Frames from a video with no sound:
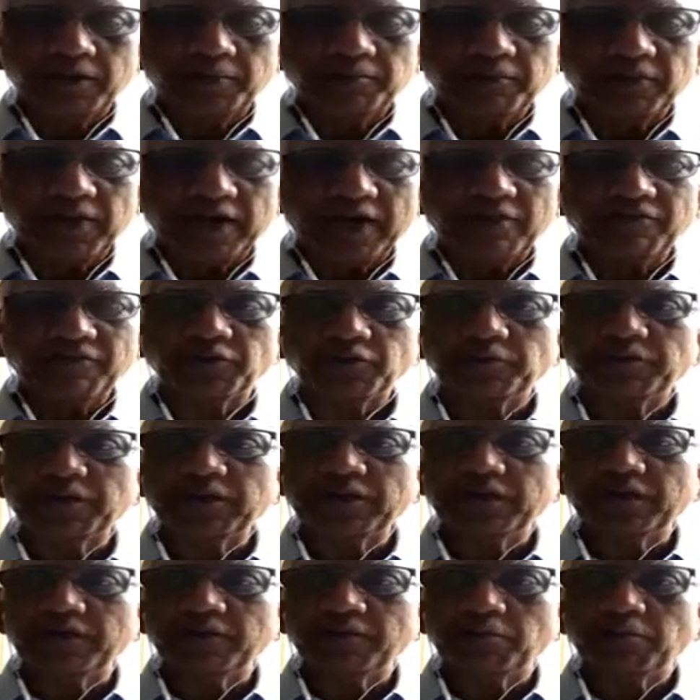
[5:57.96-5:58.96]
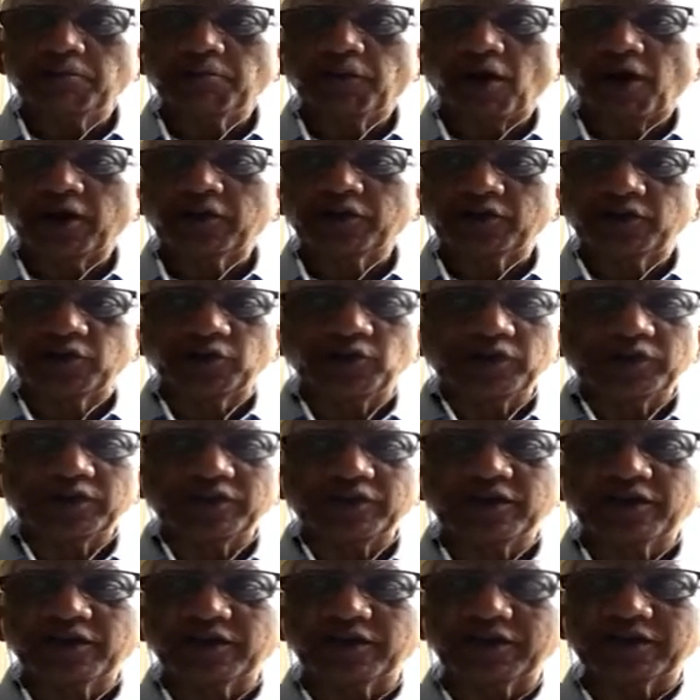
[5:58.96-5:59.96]
have to be bothered with
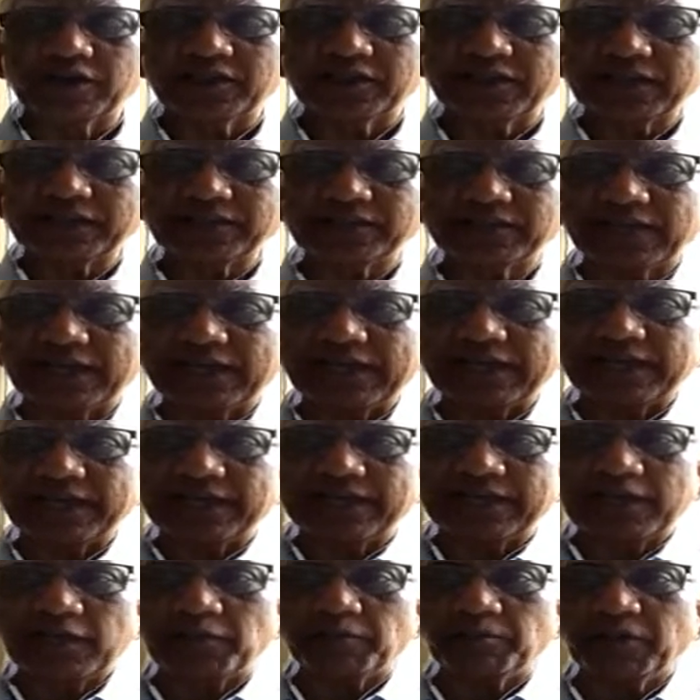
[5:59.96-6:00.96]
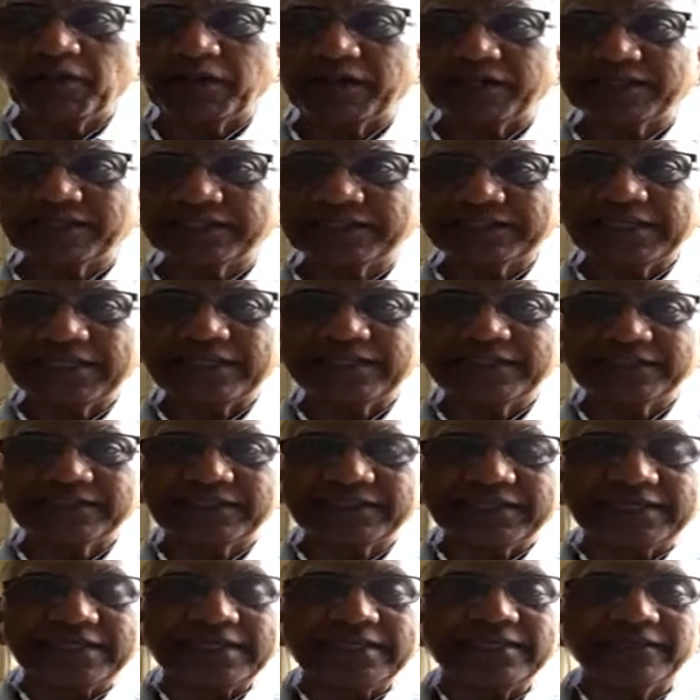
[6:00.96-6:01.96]
the things again and again. But it still is
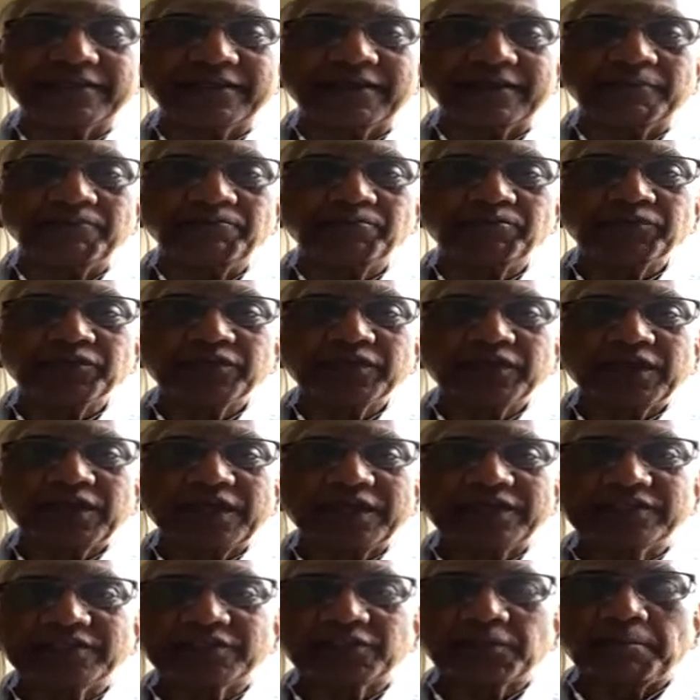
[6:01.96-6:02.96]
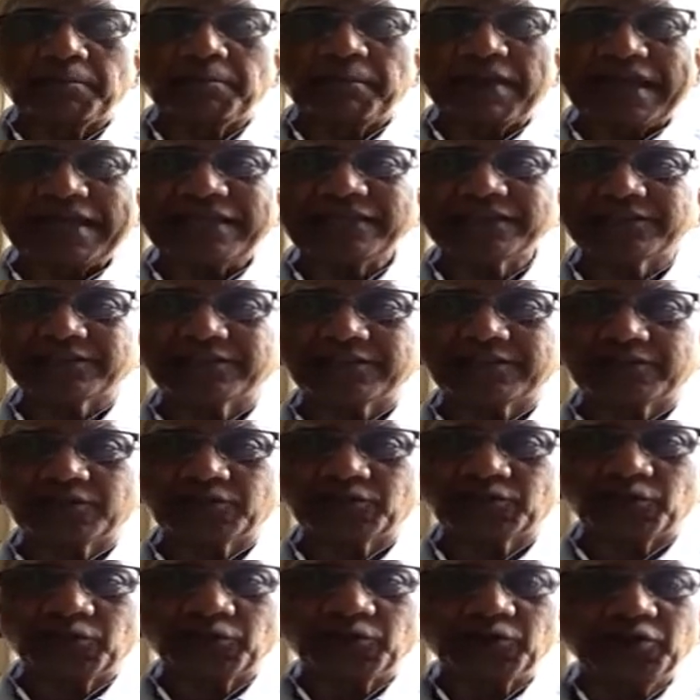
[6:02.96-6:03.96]
the Gita. It's the master,
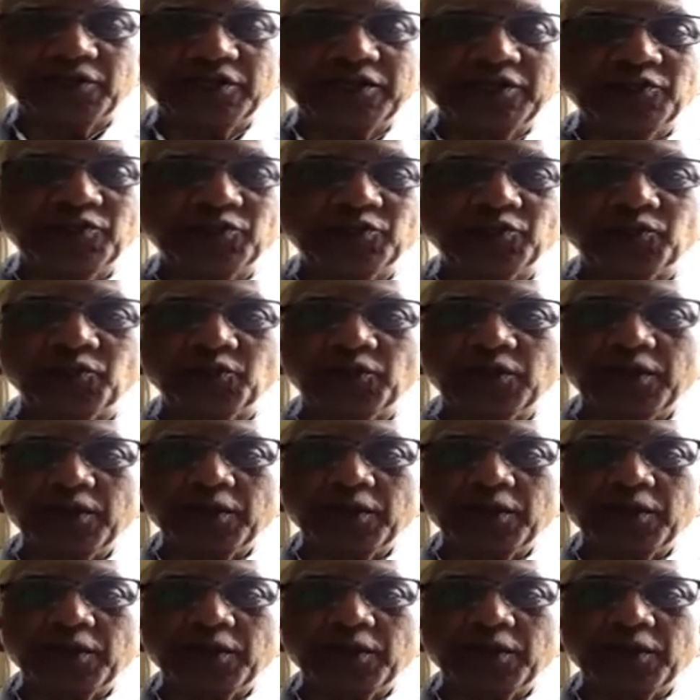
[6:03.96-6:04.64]
so you need to